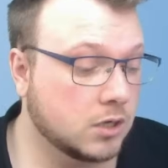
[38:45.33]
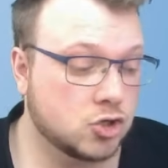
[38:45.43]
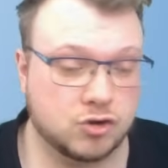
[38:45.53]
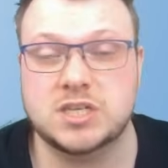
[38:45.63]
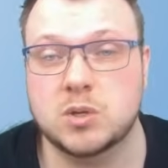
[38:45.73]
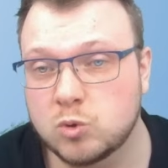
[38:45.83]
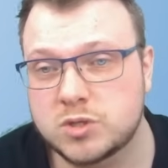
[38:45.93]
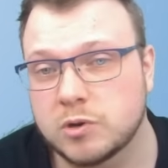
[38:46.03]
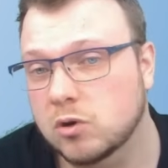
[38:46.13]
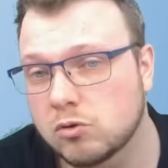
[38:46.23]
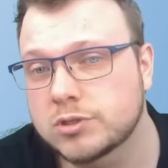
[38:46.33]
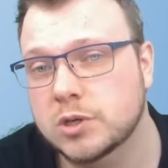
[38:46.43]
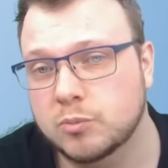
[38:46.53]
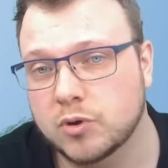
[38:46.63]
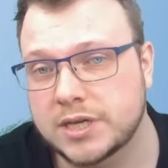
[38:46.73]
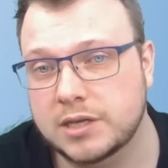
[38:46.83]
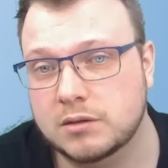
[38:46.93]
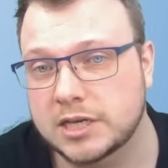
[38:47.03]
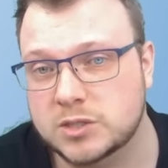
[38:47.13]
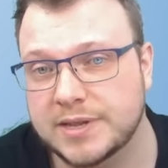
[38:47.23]
Tracian Woodsman, also pretty
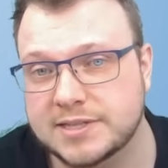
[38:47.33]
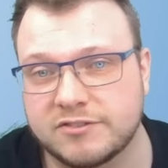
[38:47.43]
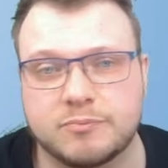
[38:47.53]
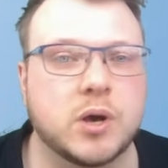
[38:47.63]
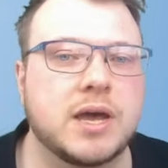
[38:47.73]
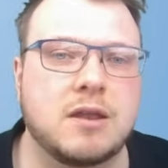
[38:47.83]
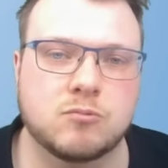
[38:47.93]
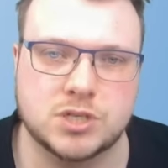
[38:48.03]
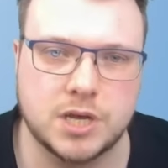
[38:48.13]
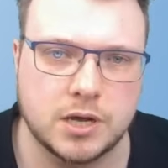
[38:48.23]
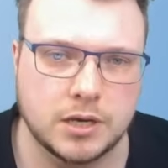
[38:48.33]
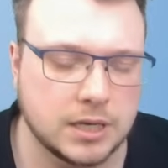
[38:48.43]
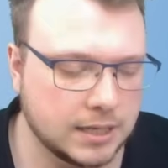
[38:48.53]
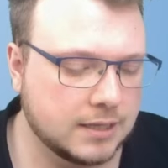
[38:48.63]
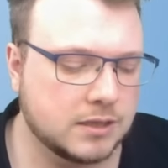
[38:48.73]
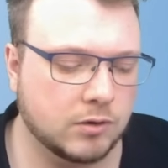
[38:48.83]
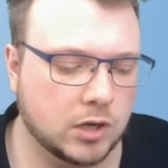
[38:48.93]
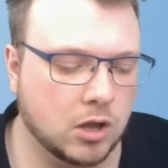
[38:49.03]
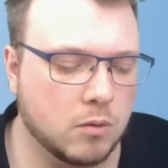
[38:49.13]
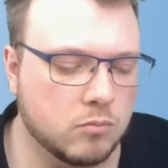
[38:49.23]
expensive, but in return, they're a
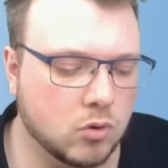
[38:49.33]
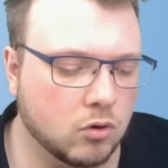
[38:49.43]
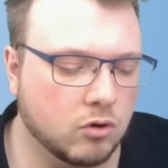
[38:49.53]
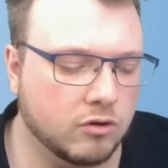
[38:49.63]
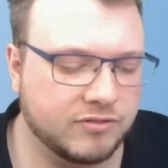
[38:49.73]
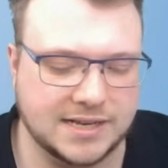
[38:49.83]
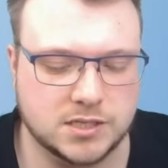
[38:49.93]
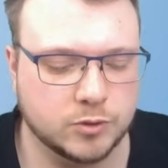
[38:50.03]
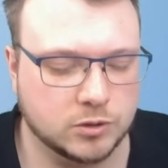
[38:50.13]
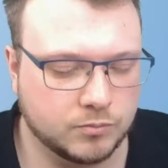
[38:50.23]
lot more flexible.